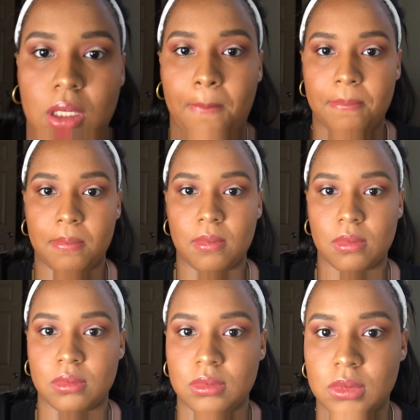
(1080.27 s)
I didn't
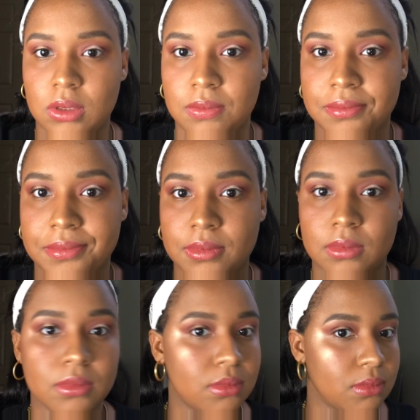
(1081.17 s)
record an outro,
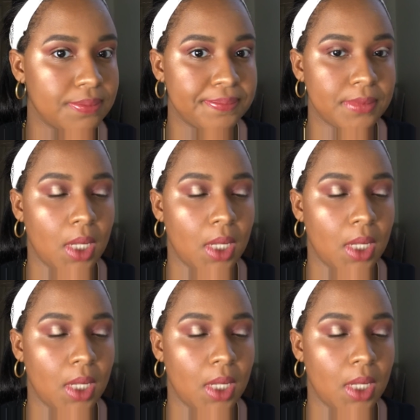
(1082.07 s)
but this is the